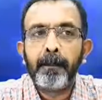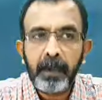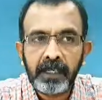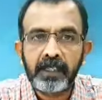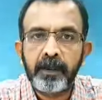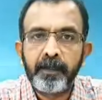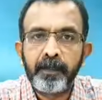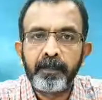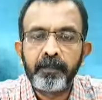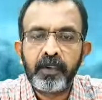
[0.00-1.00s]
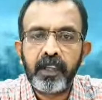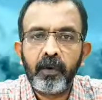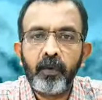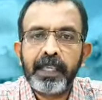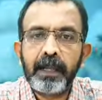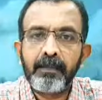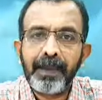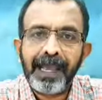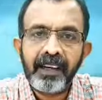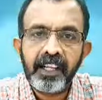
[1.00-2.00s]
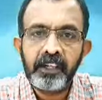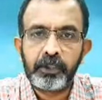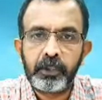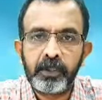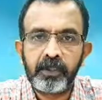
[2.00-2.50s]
But we can manage